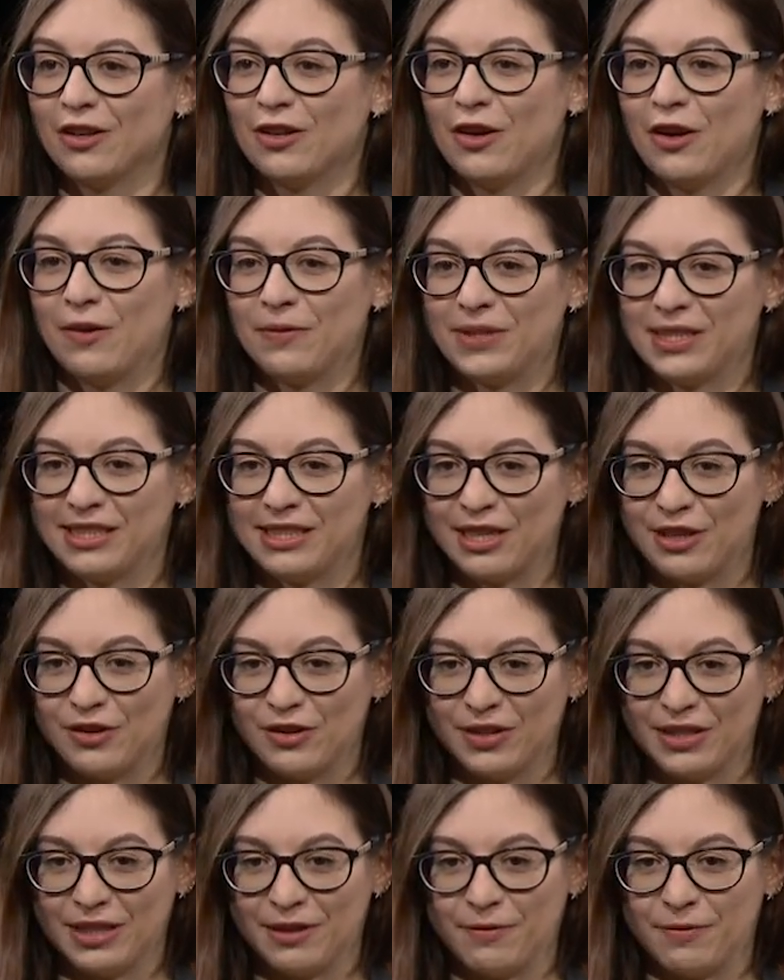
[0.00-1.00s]
of the
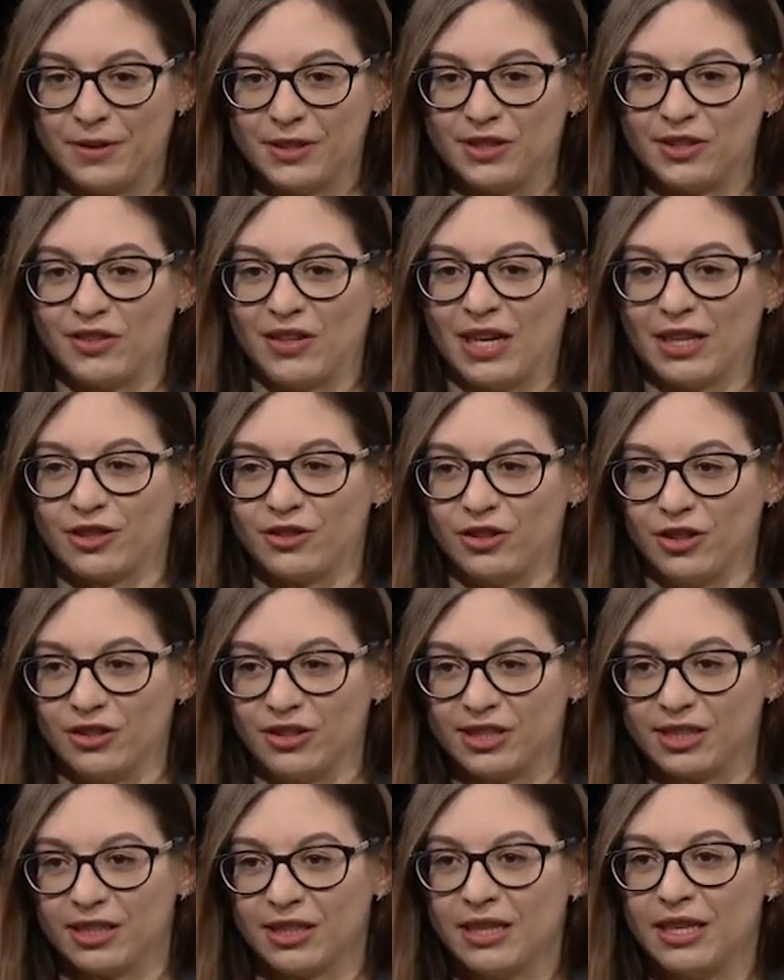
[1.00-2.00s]
security
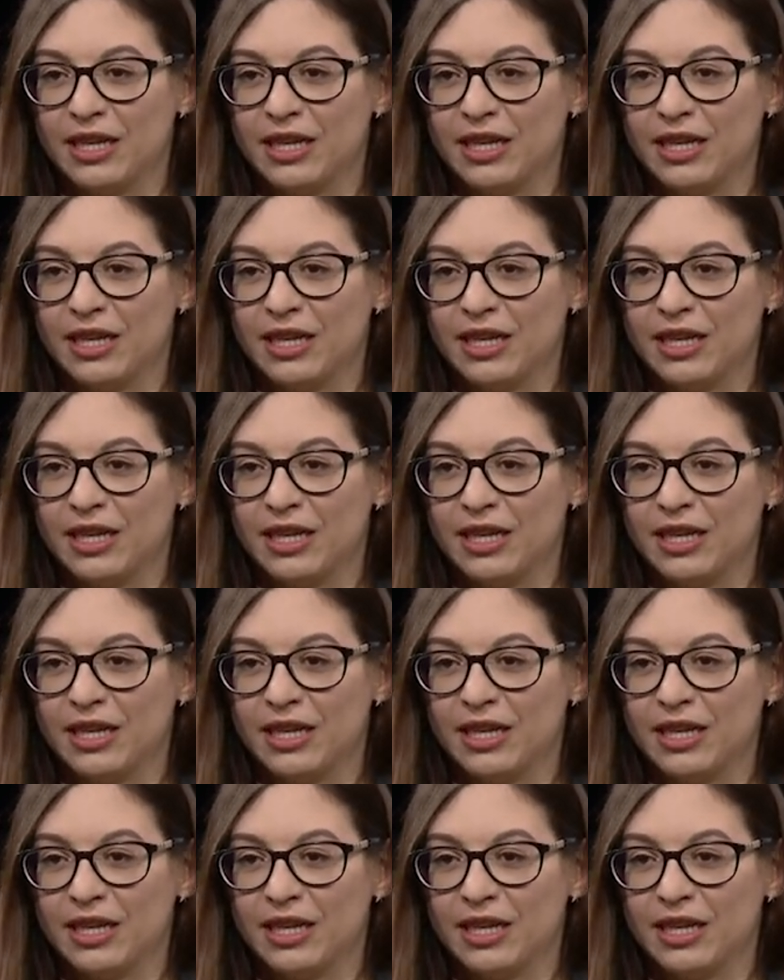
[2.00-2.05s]
infrastructures,